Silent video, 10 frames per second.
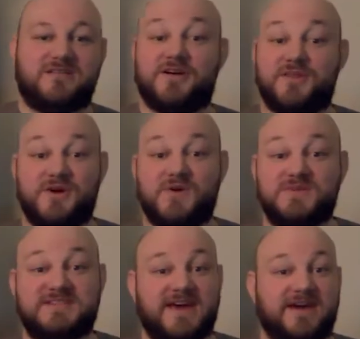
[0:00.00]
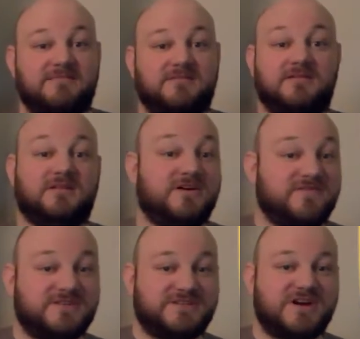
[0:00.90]
There are those that
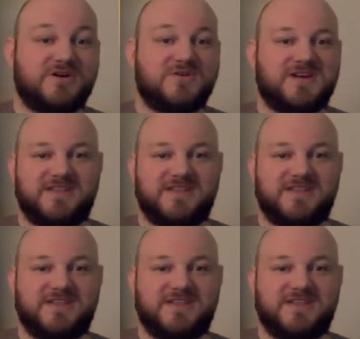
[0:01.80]
love the show,